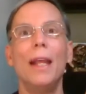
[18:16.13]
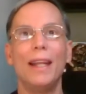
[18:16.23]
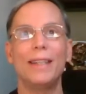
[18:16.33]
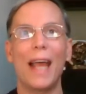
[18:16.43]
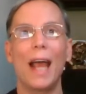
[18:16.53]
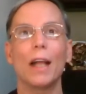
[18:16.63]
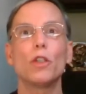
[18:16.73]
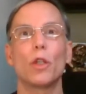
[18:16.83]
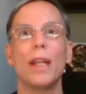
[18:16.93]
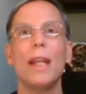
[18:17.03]
is
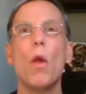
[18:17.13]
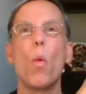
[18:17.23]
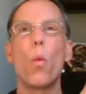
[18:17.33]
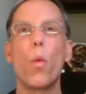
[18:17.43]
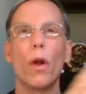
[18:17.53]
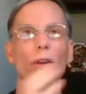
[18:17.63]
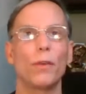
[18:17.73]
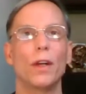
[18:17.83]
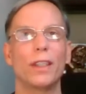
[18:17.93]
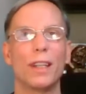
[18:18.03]
actually worse
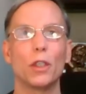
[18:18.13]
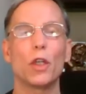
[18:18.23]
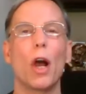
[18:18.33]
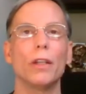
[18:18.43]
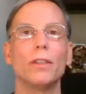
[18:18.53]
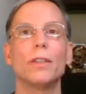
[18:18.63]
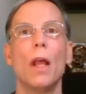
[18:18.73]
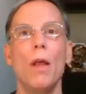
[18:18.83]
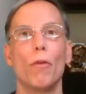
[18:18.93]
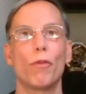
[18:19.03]
for us because it causes
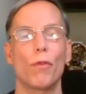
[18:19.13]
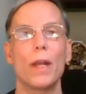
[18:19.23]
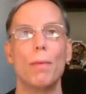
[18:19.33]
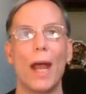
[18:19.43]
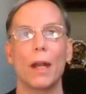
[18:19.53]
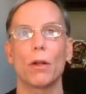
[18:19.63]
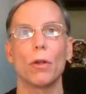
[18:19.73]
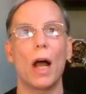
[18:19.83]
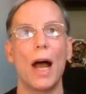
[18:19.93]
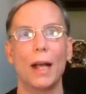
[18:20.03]
free
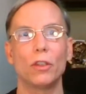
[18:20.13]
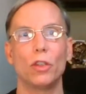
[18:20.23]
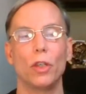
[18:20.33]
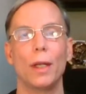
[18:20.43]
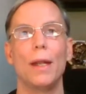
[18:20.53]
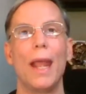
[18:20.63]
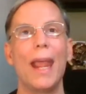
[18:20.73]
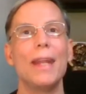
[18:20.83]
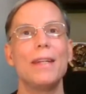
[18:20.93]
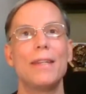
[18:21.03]
radical oxygen,
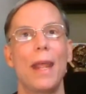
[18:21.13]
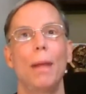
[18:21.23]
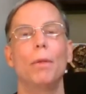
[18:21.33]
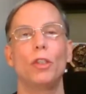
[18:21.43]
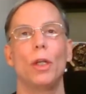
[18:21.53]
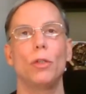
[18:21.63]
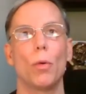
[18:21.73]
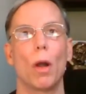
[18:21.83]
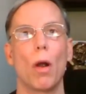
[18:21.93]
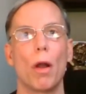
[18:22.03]
and damaging to
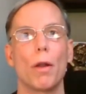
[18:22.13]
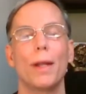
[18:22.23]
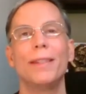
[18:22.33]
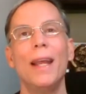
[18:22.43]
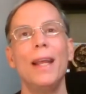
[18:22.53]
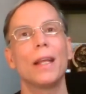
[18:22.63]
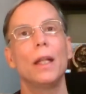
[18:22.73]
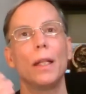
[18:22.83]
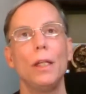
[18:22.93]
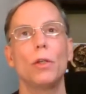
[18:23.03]
our arteries can
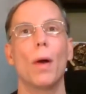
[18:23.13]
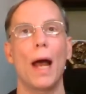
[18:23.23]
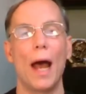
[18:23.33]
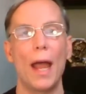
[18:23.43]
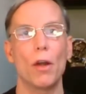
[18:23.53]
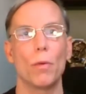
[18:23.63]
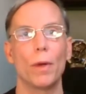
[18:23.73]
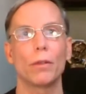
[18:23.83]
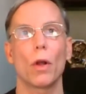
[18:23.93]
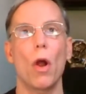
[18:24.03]
lead to a higher
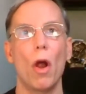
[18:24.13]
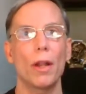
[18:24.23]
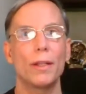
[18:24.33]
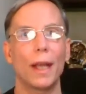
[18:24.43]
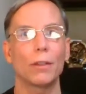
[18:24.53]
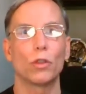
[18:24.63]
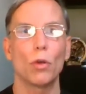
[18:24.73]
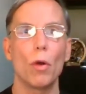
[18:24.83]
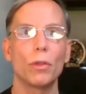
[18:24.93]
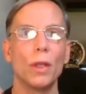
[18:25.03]
risk heart attack,
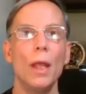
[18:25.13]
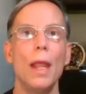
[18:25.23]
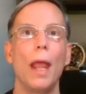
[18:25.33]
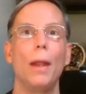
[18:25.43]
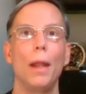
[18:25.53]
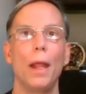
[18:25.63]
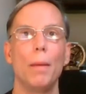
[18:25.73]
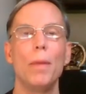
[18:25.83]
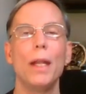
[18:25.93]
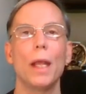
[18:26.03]
strokes, and, and
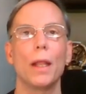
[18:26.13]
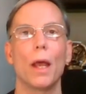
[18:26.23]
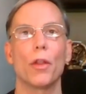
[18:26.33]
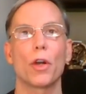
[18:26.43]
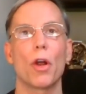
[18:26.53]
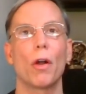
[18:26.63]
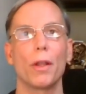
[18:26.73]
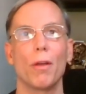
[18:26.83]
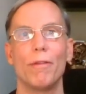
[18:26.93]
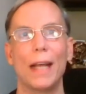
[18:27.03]
many of the other
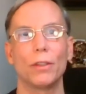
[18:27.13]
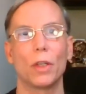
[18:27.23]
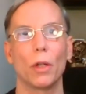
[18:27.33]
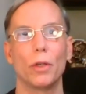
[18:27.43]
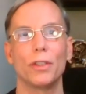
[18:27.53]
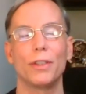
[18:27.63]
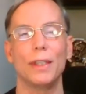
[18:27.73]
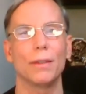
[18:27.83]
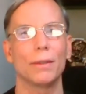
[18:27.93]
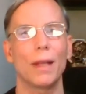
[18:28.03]
cardiovascular
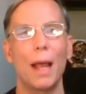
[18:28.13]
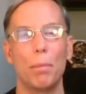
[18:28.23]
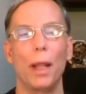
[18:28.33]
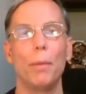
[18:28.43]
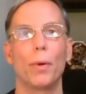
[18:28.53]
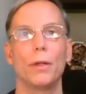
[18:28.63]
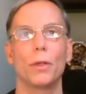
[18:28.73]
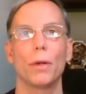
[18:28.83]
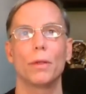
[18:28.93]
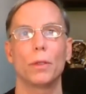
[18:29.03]
diseases, high blood
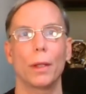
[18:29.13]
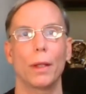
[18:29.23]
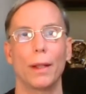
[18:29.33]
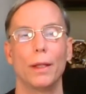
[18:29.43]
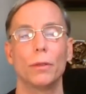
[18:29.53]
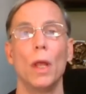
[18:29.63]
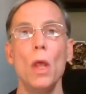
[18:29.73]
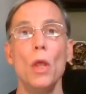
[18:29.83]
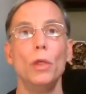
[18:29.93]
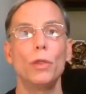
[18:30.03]
pressure, this sort of things.
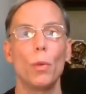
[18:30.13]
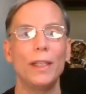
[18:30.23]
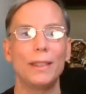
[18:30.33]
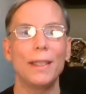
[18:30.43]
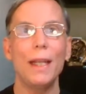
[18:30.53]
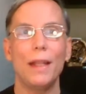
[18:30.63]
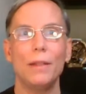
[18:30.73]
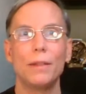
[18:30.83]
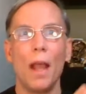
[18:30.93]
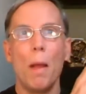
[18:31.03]
So we see
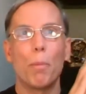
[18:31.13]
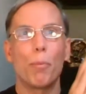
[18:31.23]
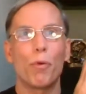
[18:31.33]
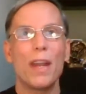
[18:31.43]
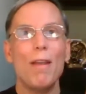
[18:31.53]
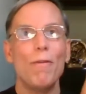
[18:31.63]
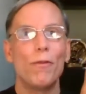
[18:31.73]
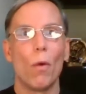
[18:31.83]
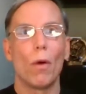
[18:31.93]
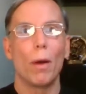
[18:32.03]
these
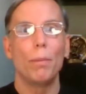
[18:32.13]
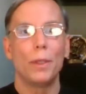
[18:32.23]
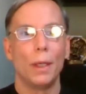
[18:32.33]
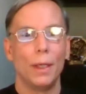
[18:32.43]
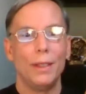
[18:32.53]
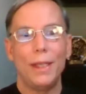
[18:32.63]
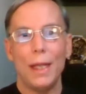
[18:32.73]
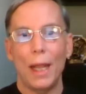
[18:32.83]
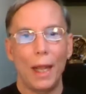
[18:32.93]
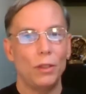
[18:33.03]
preformed
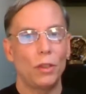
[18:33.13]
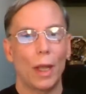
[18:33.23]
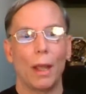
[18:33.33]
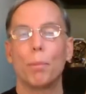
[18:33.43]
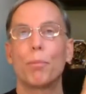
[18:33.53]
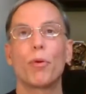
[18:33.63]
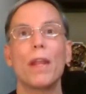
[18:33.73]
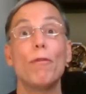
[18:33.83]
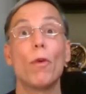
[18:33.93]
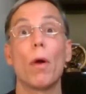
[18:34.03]
D H A,
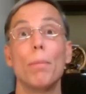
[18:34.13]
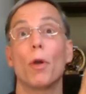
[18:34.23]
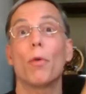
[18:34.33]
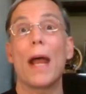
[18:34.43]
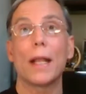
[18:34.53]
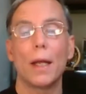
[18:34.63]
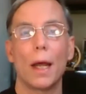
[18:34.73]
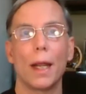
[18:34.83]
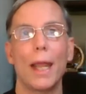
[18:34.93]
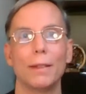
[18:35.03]
preformed
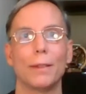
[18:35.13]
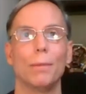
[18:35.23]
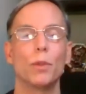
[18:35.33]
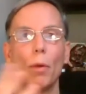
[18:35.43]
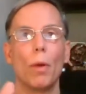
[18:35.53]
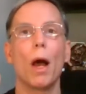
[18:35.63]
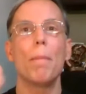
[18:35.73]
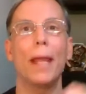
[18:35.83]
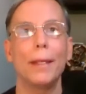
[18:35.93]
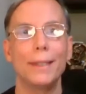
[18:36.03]
arachidonic acid. So
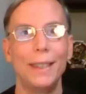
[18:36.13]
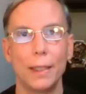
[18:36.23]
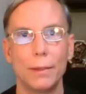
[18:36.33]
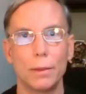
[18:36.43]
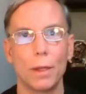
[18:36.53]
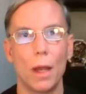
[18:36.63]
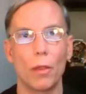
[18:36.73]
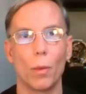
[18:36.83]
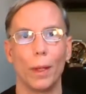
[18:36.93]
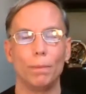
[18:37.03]
omega six is
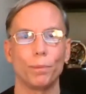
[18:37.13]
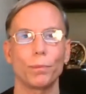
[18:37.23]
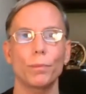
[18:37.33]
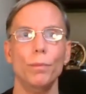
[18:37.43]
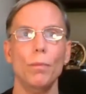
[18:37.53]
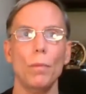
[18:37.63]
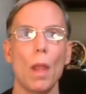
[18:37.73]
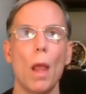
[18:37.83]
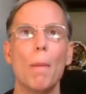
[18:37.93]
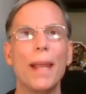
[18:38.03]
another one.
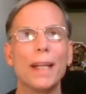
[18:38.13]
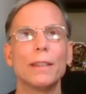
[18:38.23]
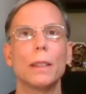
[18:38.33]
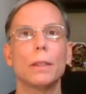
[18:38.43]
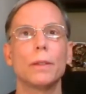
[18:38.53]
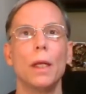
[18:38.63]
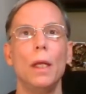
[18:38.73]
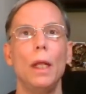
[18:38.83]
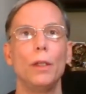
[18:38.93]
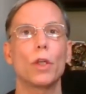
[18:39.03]
Omega six
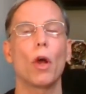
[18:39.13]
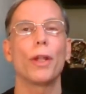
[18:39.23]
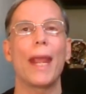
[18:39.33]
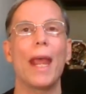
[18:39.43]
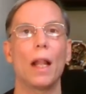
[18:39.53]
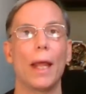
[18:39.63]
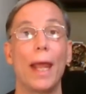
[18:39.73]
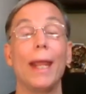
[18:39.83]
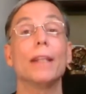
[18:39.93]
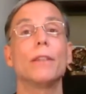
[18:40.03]
is called L
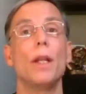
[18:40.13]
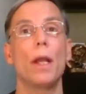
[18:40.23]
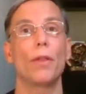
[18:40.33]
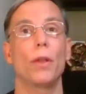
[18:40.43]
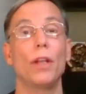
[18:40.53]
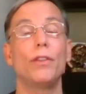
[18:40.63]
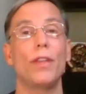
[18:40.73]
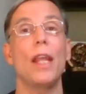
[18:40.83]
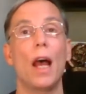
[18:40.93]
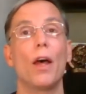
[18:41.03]
A. It's another, it's
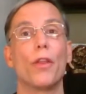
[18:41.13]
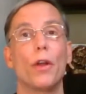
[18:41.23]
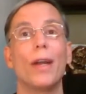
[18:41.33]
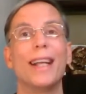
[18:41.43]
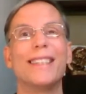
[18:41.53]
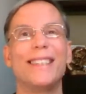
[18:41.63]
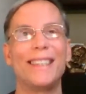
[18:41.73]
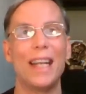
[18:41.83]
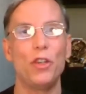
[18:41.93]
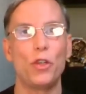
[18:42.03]
the other
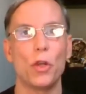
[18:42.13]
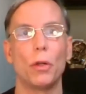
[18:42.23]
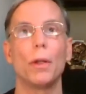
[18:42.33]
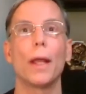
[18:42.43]
essential